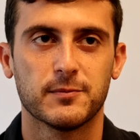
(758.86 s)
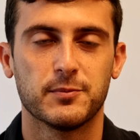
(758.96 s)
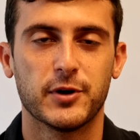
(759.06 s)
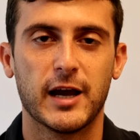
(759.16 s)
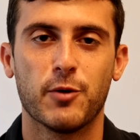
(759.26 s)

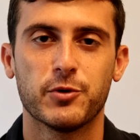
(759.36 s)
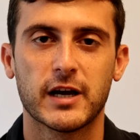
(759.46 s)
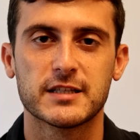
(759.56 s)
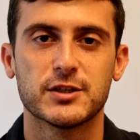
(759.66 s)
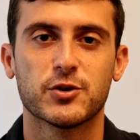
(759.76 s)
But yeah, I hope you
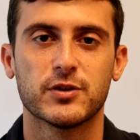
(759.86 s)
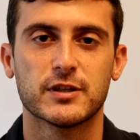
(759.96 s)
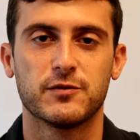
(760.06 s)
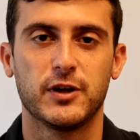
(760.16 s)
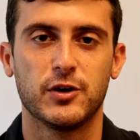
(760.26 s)
guys enjoyed
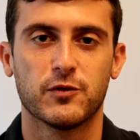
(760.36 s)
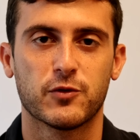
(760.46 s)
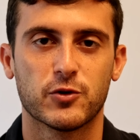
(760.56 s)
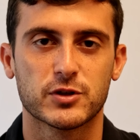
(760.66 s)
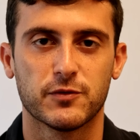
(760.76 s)
this video. Of
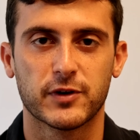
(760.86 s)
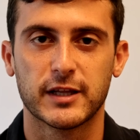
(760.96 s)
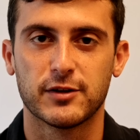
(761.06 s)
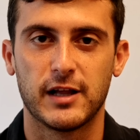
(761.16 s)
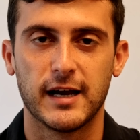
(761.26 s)
course, don't
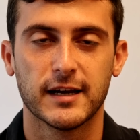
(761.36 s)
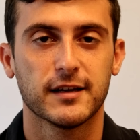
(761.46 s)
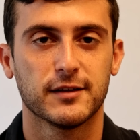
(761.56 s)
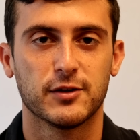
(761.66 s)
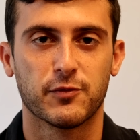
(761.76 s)
forget to
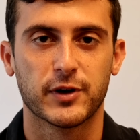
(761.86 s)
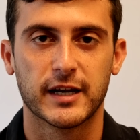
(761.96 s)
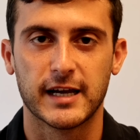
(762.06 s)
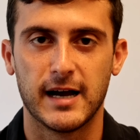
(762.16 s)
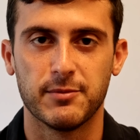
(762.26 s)
like, don't forget
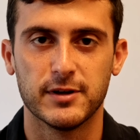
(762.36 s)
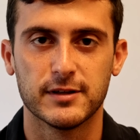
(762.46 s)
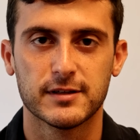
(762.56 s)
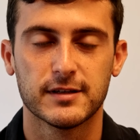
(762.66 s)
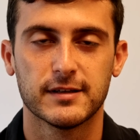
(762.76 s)
to
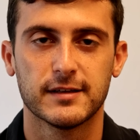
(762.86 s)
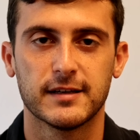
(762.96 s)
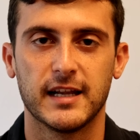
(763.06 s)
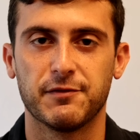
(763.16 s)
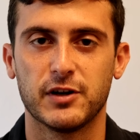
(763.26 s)
comment,
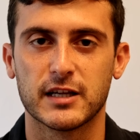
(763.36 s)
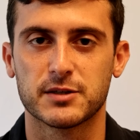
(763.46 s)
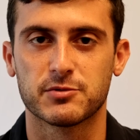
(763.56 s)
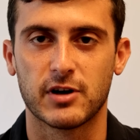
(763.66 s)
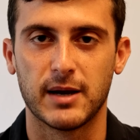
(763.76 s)
and if you're not
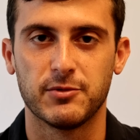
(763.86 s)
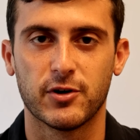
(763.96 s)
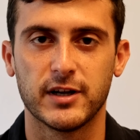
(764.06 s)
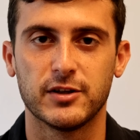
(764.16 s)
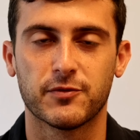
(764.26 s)
subscribed
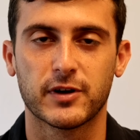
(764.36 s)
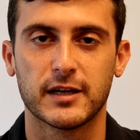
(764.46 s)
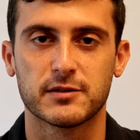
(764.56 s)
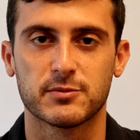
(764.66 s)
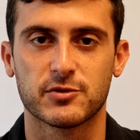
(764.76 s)
already, don't forget
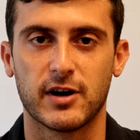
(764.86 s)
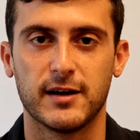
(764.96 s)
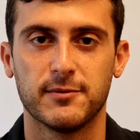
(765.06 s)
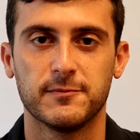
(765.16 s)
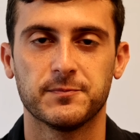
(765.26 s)
to
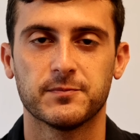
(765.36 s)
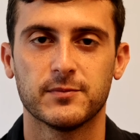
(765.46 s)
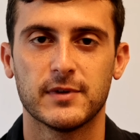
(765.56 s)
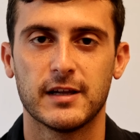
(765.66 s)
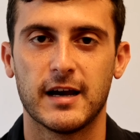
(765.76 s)
subscribe.
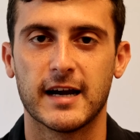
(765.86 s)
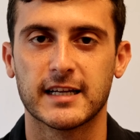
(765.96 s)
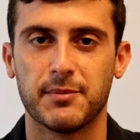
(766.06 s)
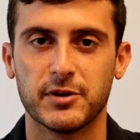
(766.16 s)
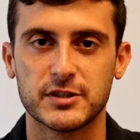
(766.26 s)
Alright,
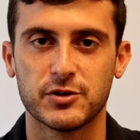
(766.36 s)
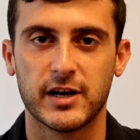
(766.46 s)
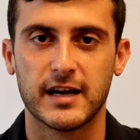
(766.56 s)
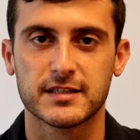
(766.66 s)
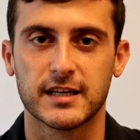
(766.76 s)
God bless you
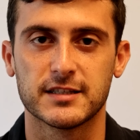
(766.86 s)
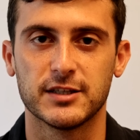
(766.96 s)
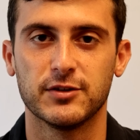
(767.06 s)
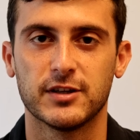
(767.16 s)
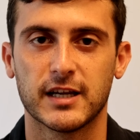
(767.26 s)
guys, and I'll see
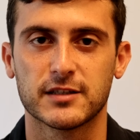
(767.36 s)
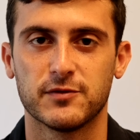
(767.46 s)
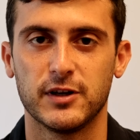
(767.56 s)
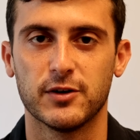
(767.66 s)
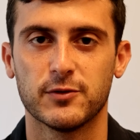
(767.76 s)
you in the next
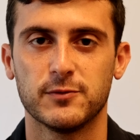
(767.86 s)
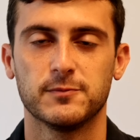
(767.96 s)
video.